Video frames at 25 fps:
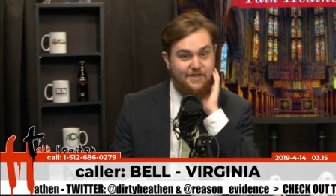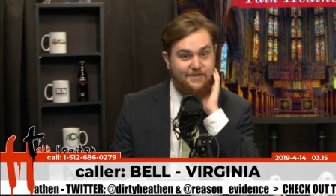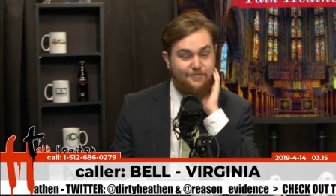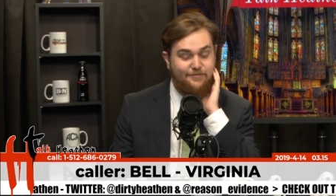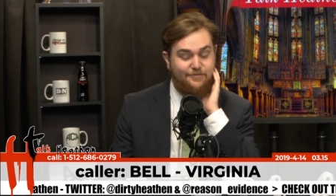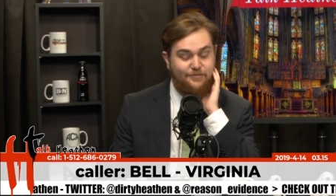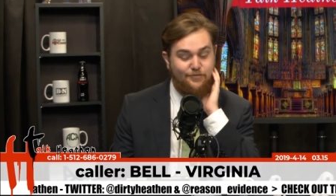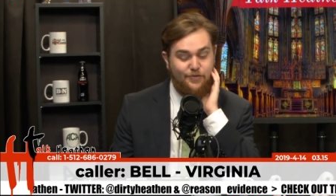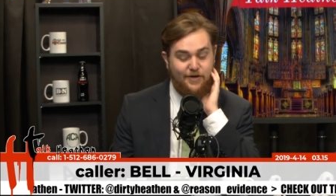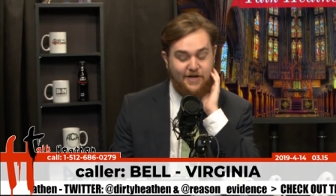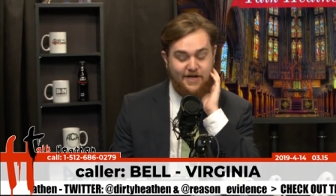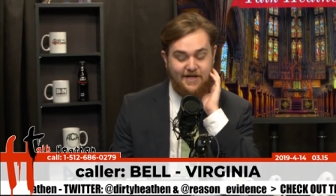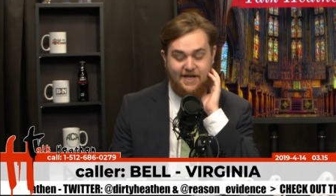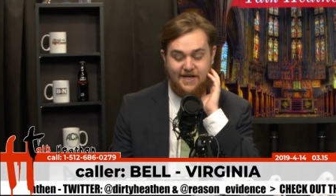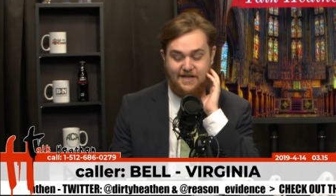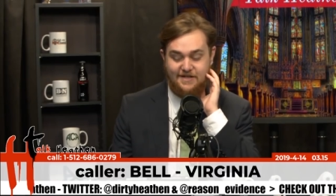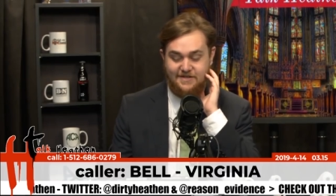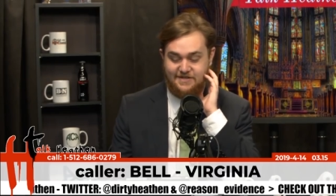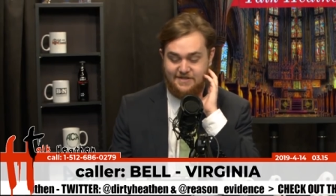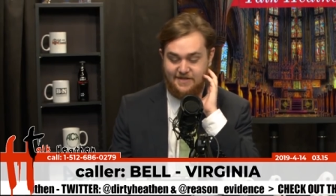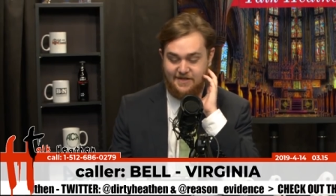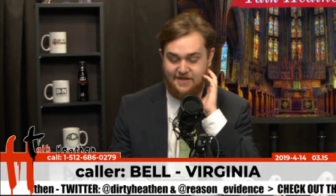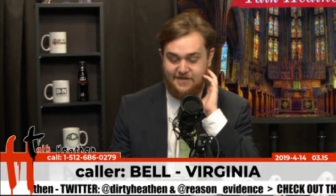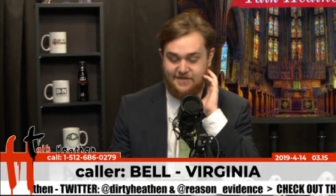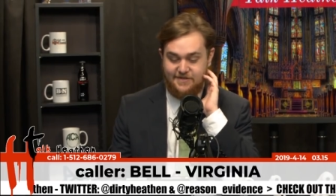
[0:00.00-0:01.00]
And what I
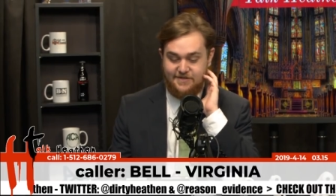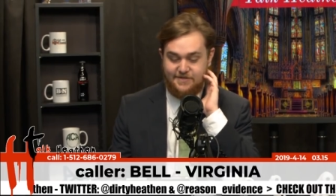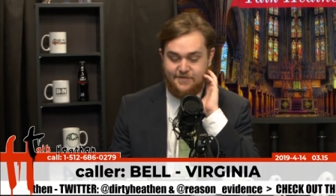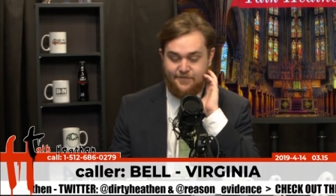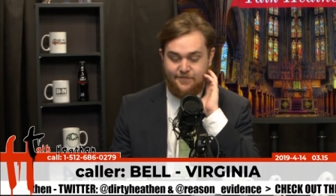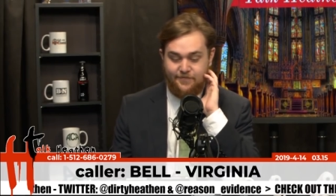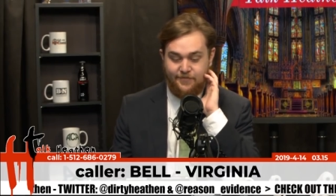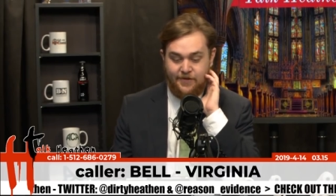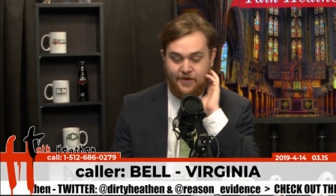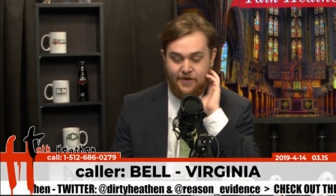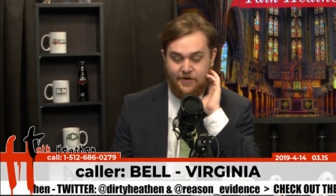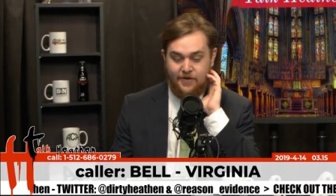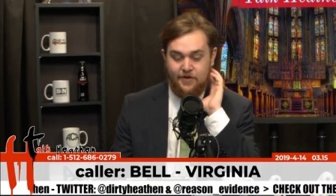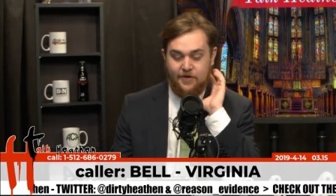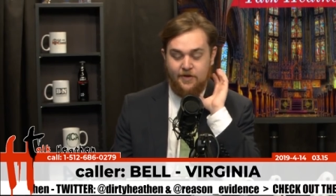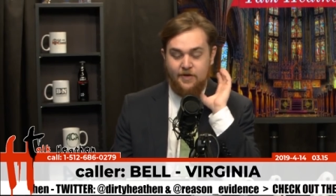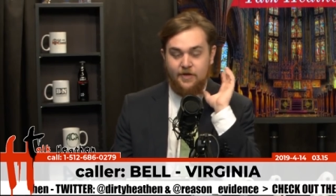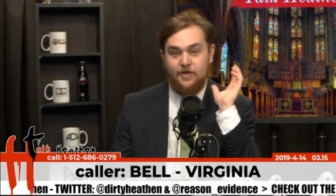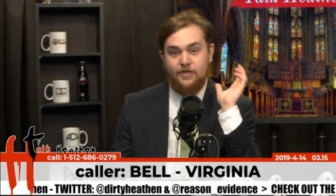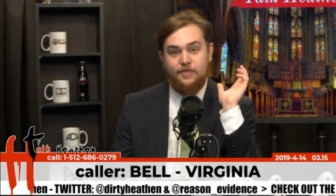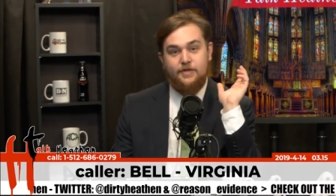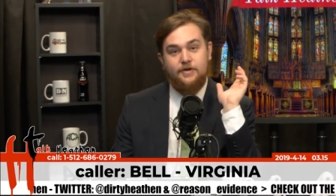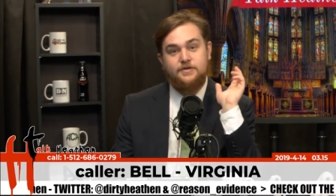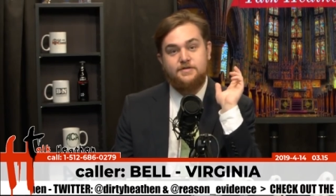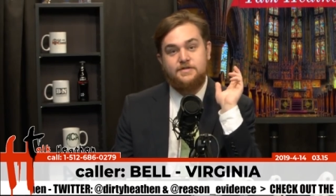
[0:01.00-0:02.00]
can say is,
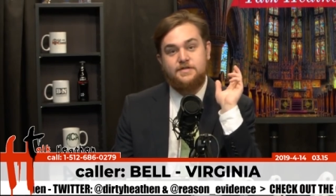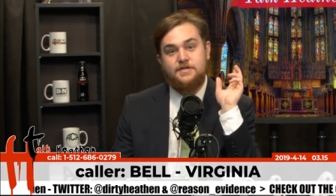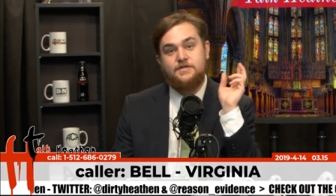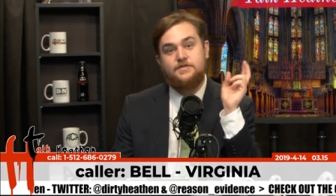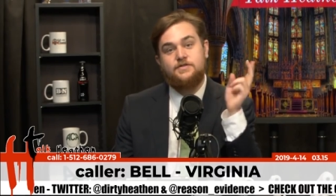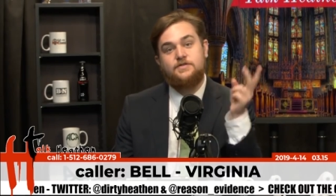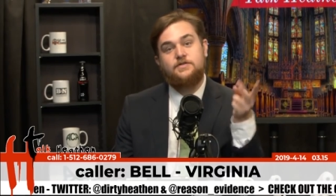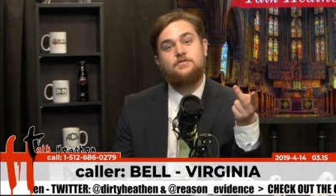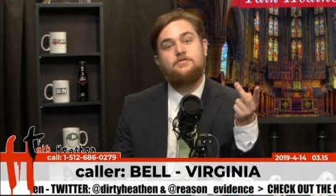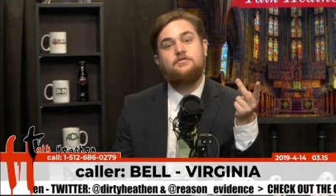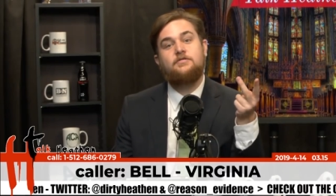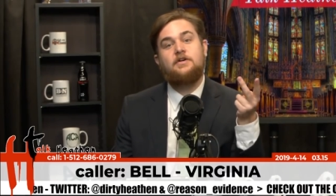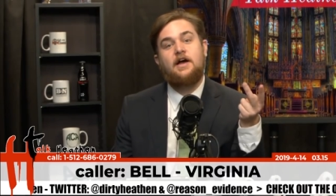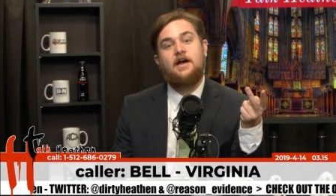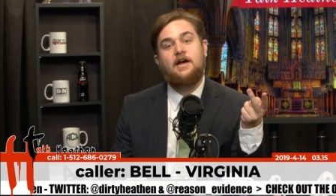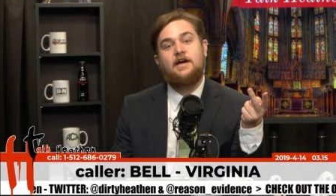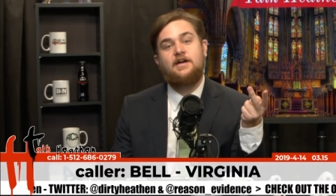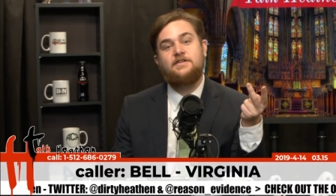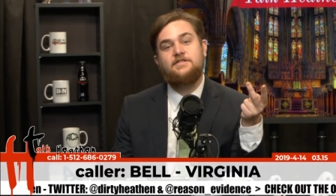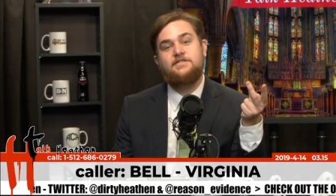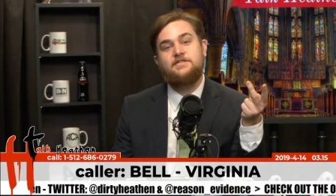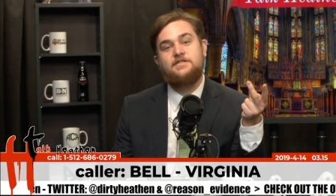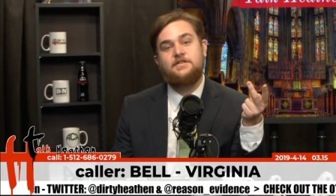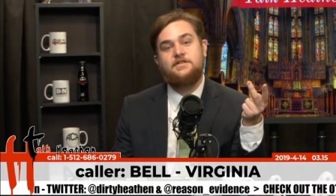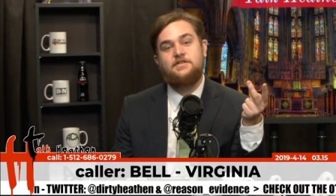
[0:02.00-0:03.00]
there's these two
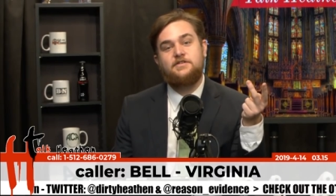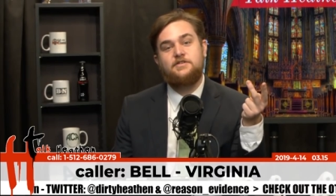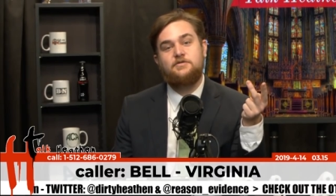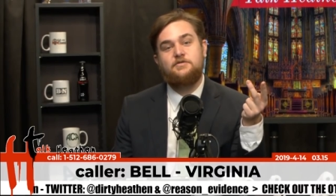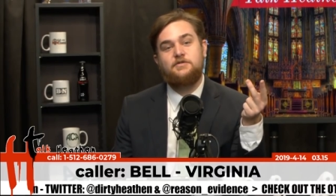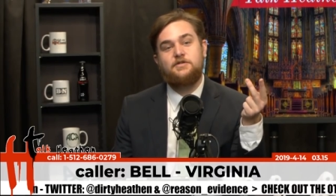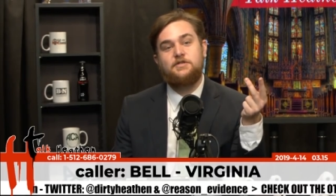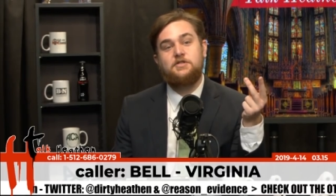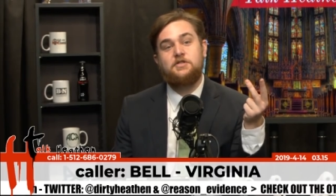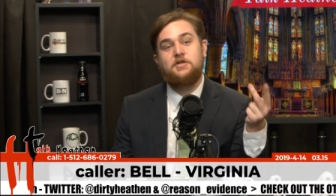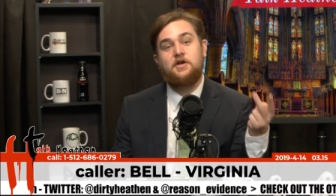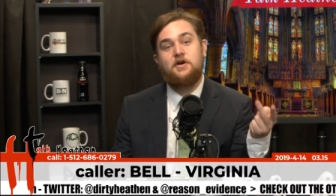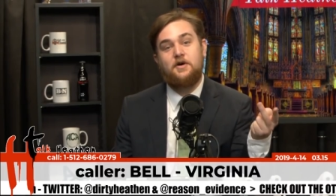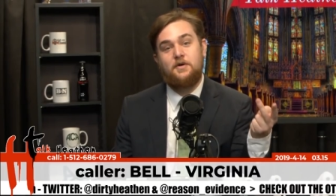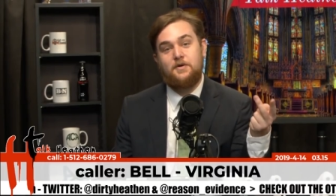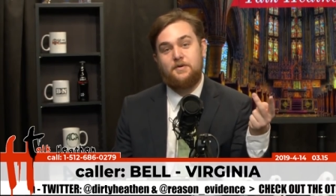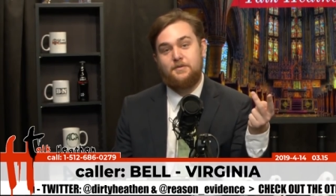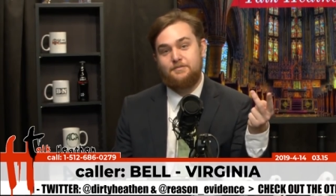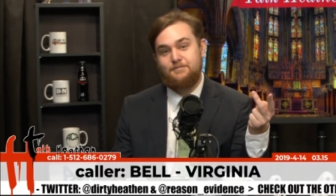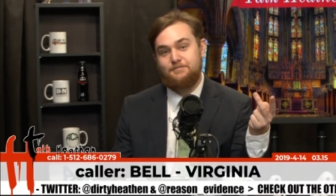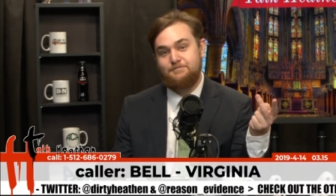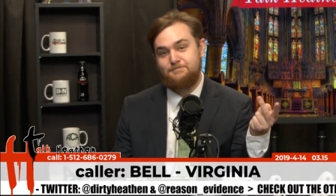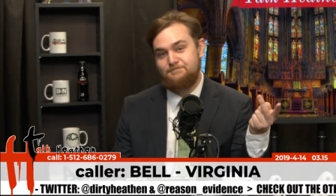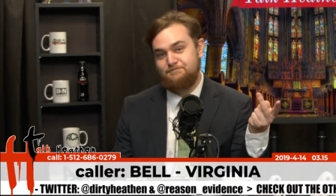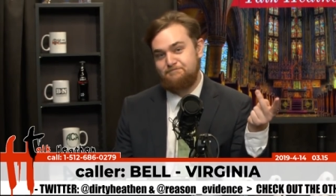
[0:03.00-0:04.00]
guys that do a
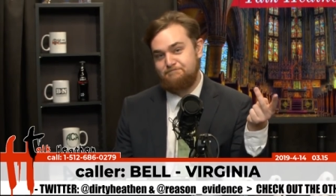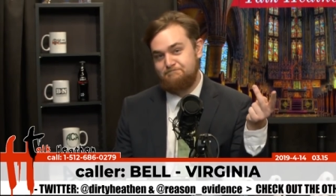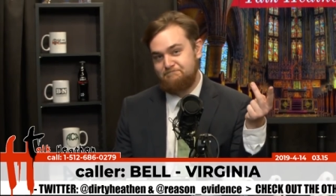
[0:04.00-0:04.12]
show.